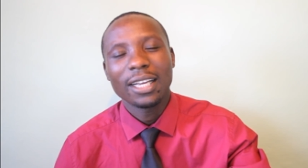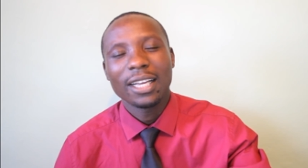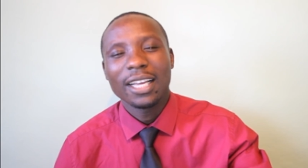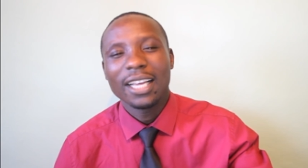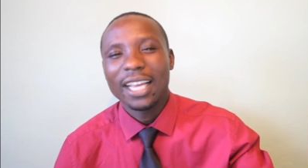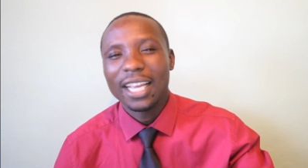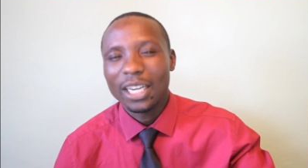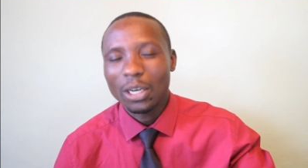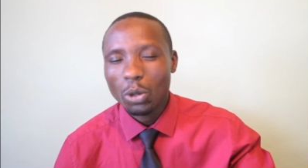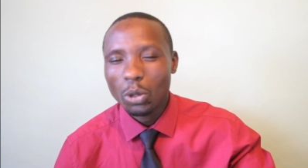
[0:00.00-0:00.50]

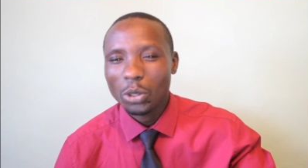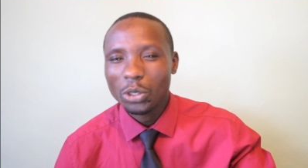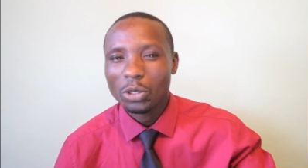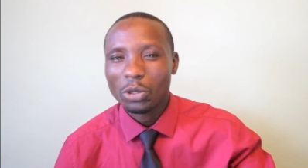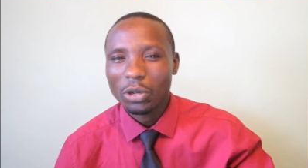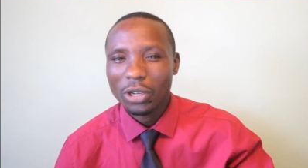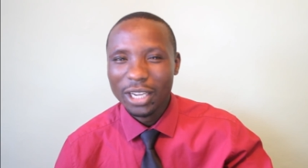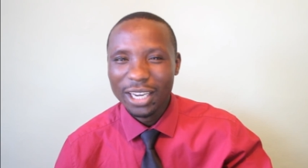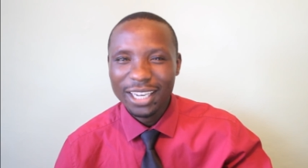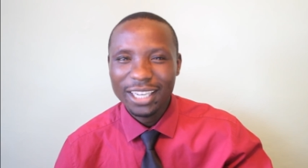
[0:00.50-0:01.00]
and also
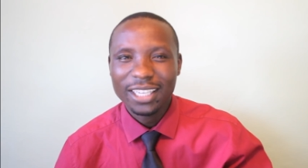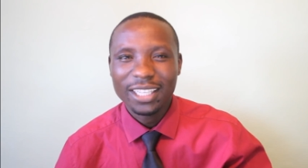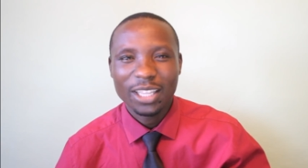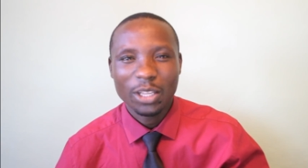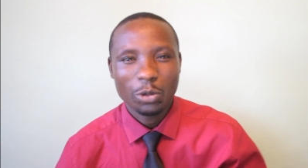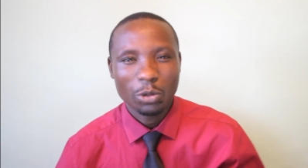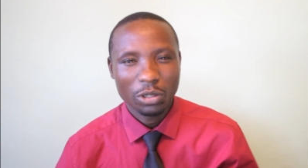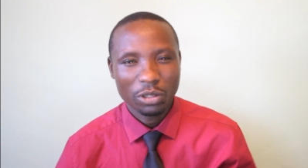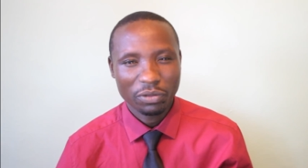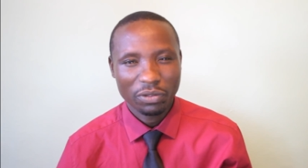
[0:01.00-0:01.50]
click the
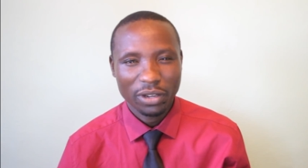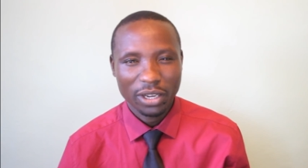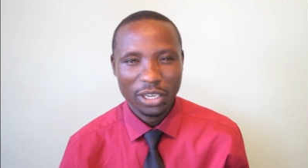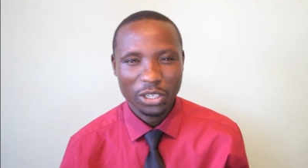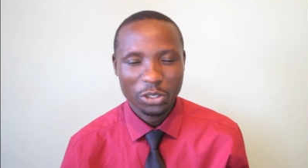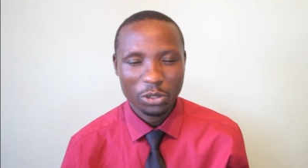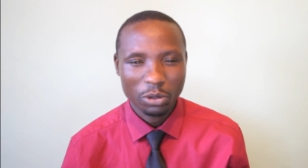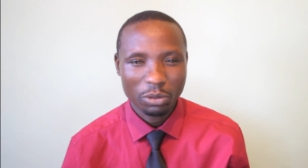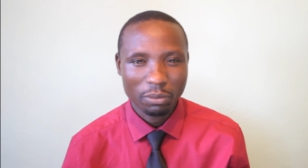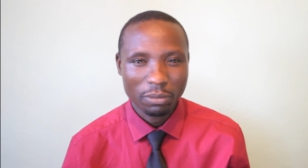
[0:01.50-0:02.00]

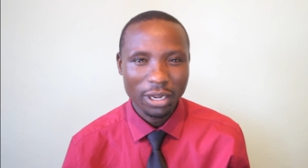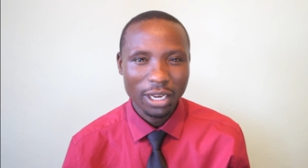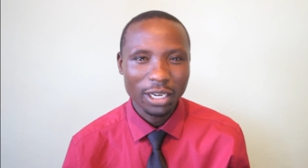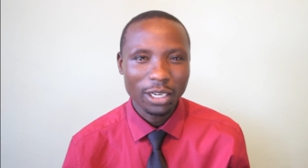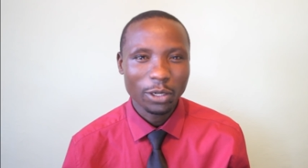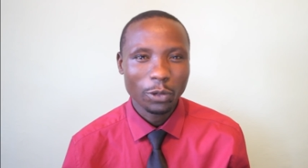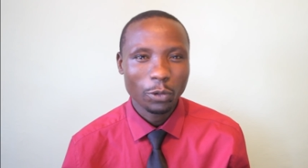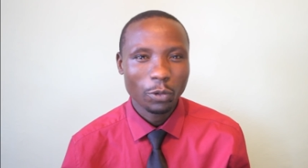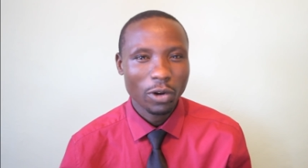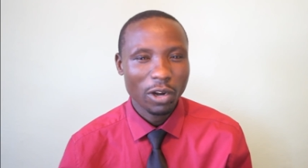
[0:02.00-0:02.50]
notification
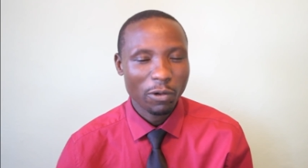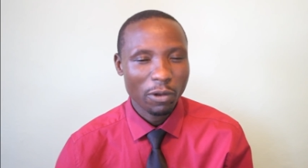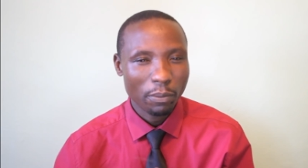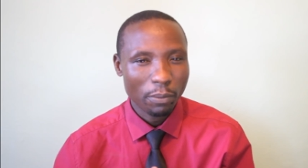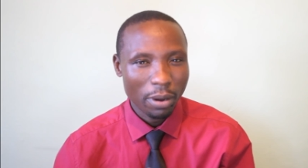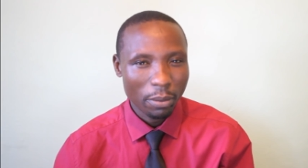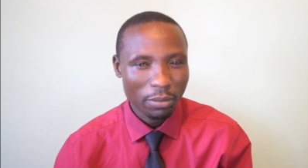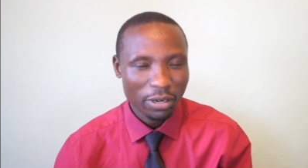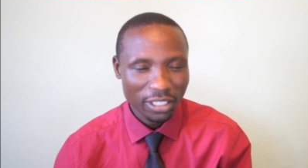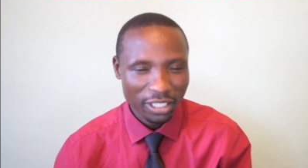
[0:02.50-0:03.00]
bell when we
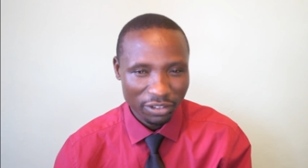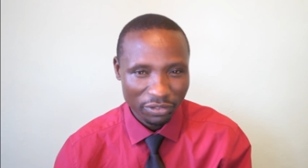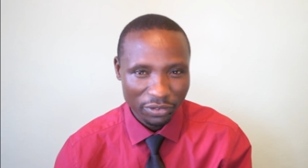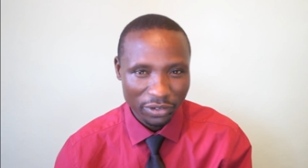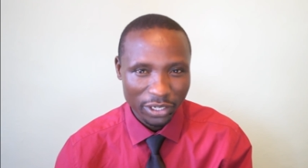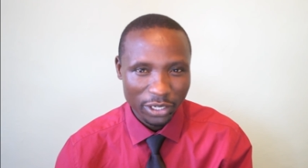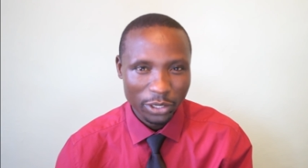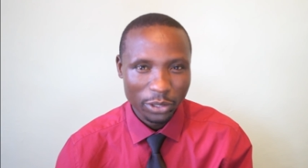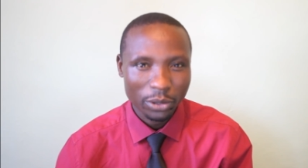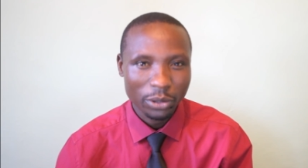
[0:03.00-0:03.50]
publish a
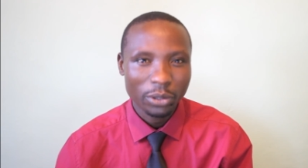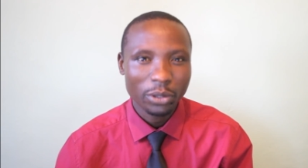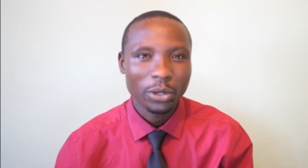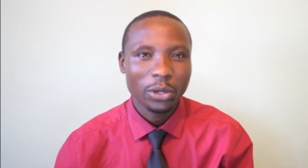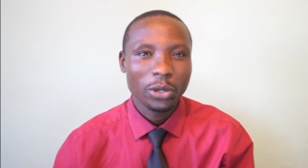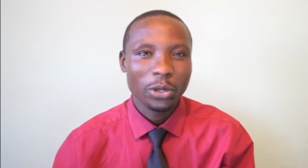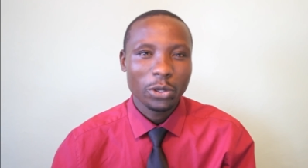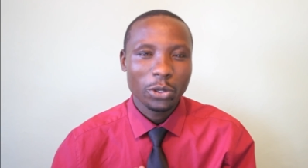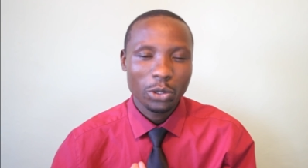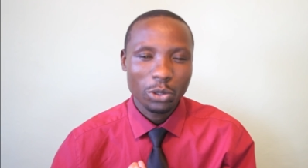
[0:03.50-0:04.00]
video
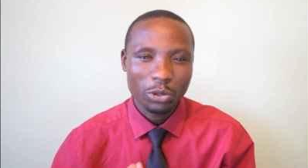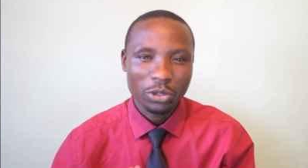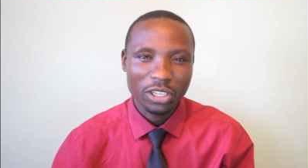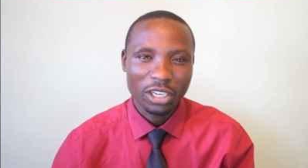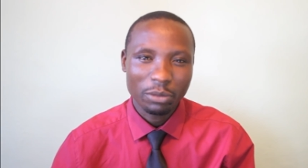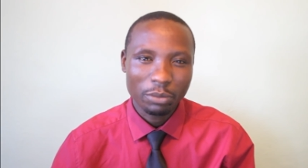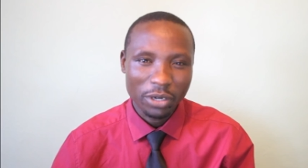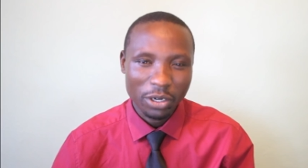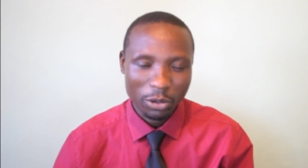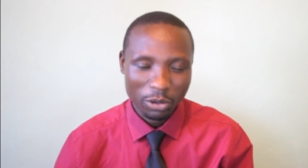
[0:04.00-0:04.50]
you shall
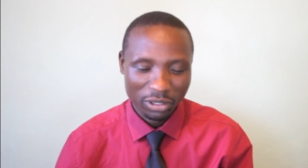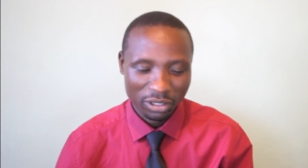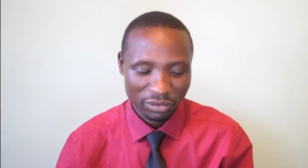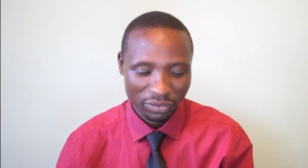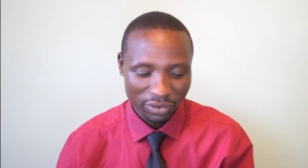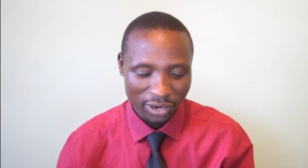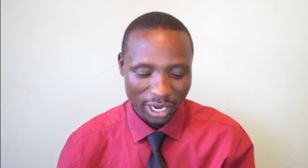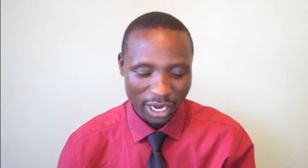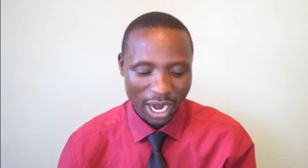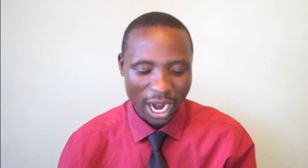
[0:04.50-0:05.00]
be
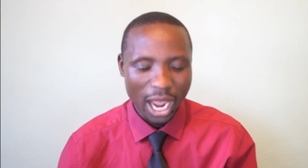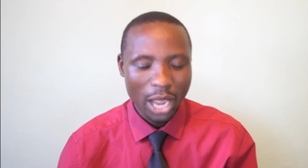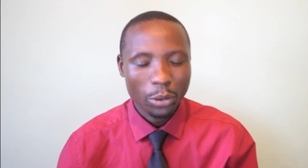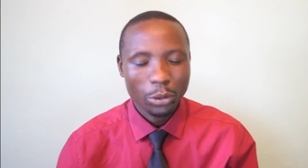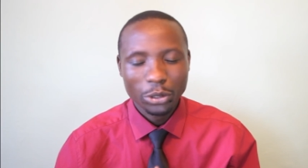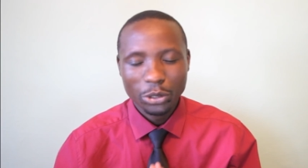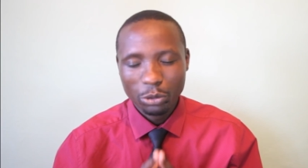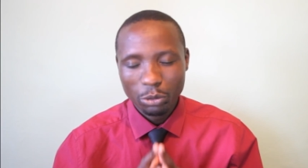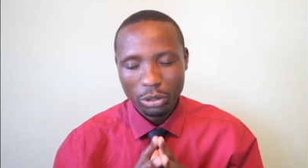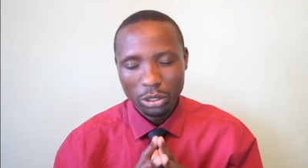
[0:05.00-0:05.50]
notified i
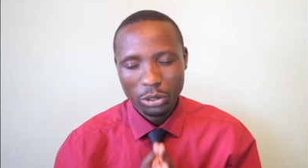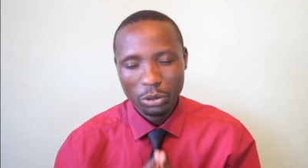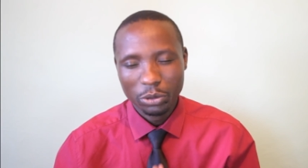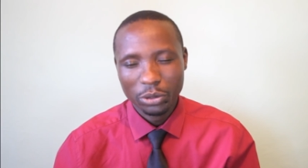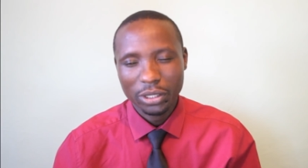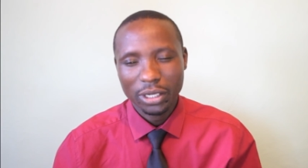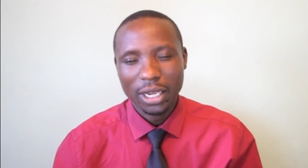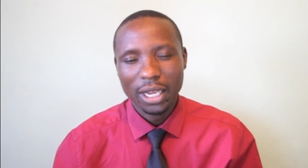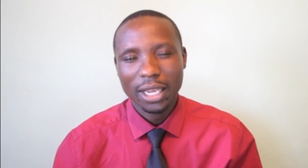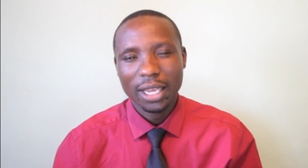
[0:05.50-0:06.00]
also want to
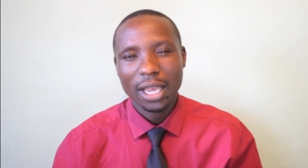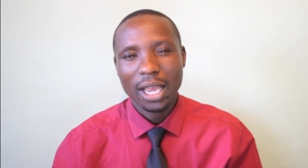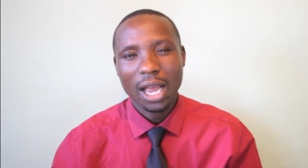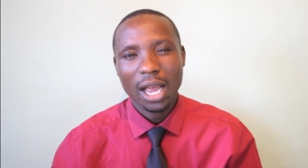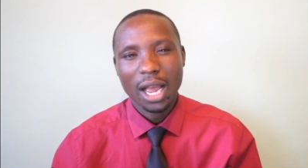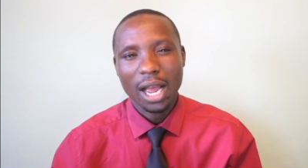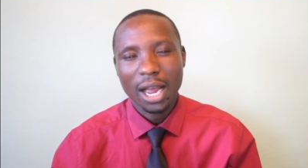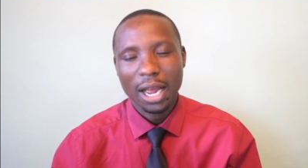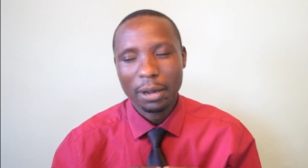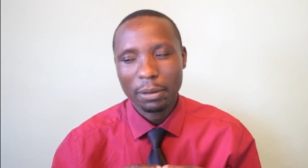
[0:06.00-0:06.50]
say
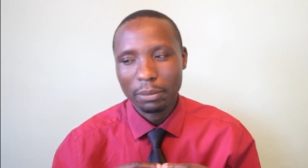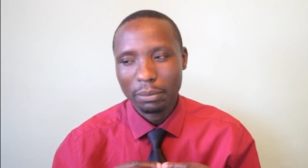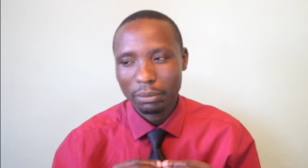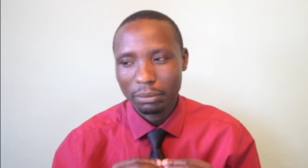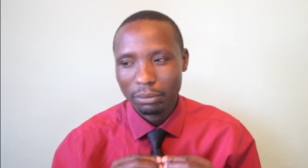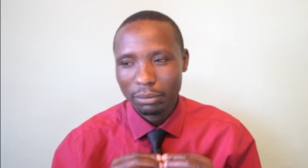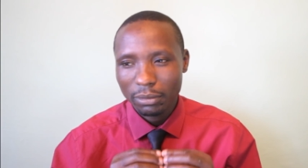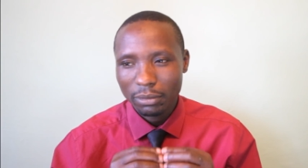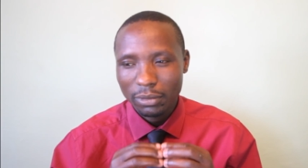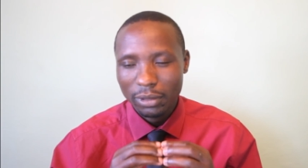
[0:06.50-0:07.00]
um,
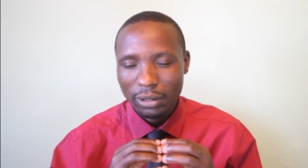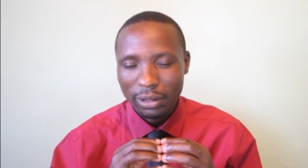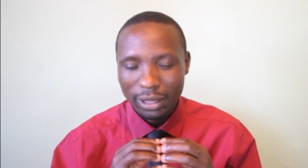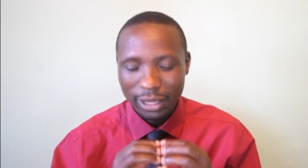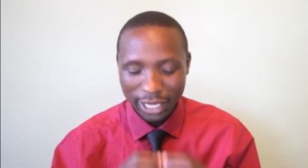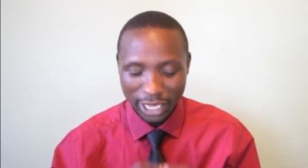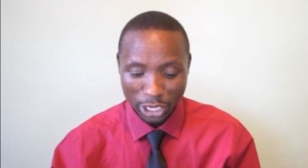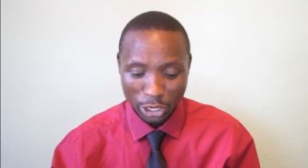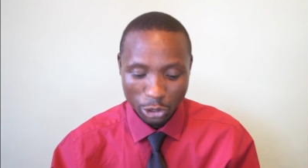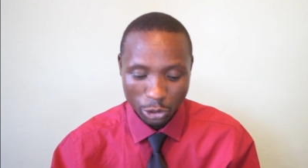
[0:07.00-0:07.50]

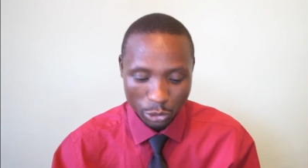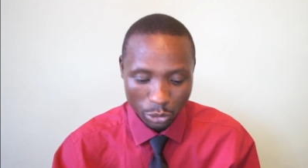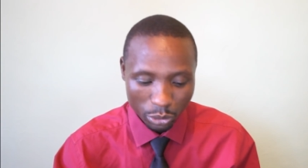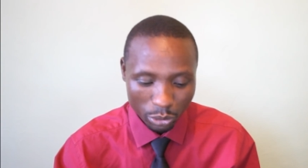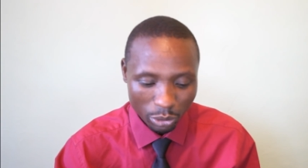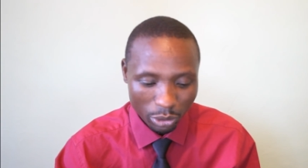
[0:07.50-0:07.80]
thank you